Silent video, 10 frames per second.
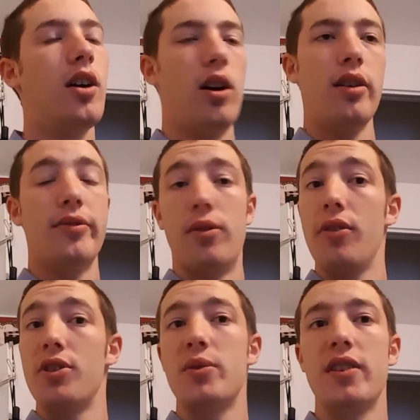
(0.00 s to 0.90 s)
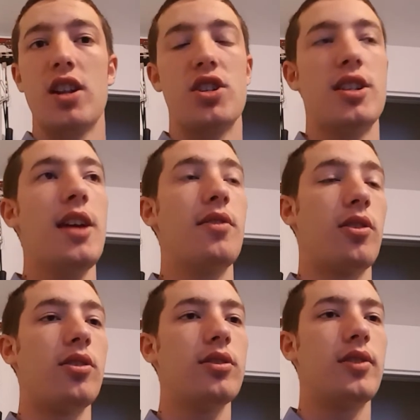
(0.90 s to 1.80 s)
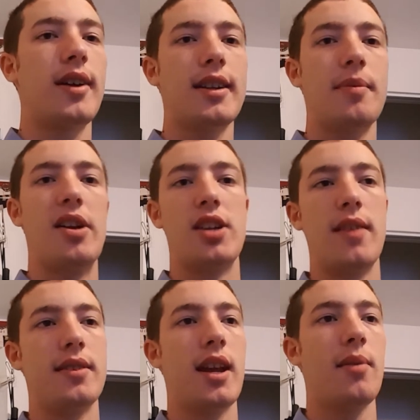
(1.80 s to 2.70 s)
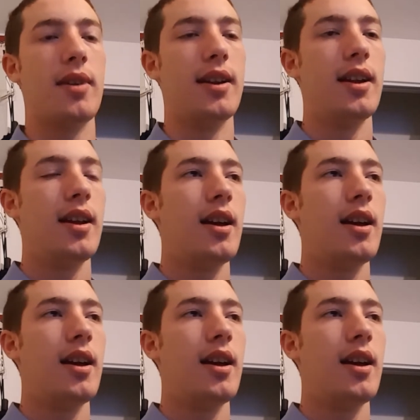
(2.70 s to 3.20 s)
All four of those movies I just named are all directed by James Cameron.